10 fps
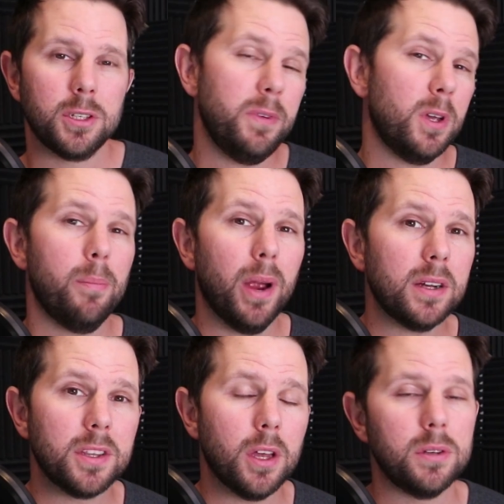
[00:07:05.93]
So if you compare
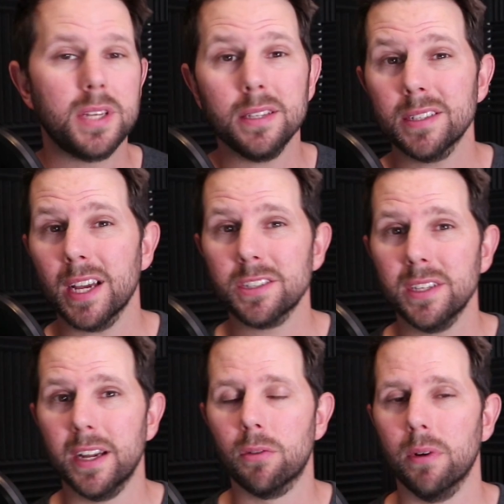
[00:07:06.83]
to those, Tesla's
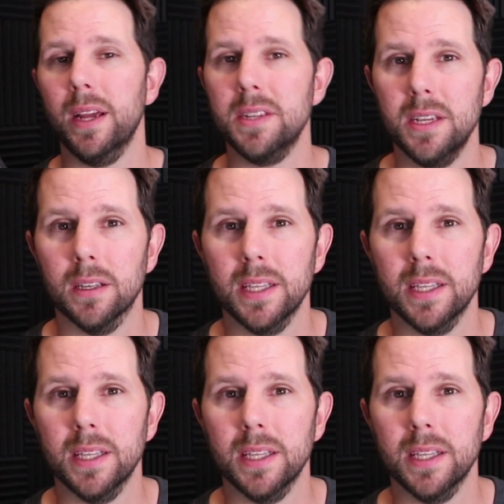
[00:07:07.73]
actually a great deal.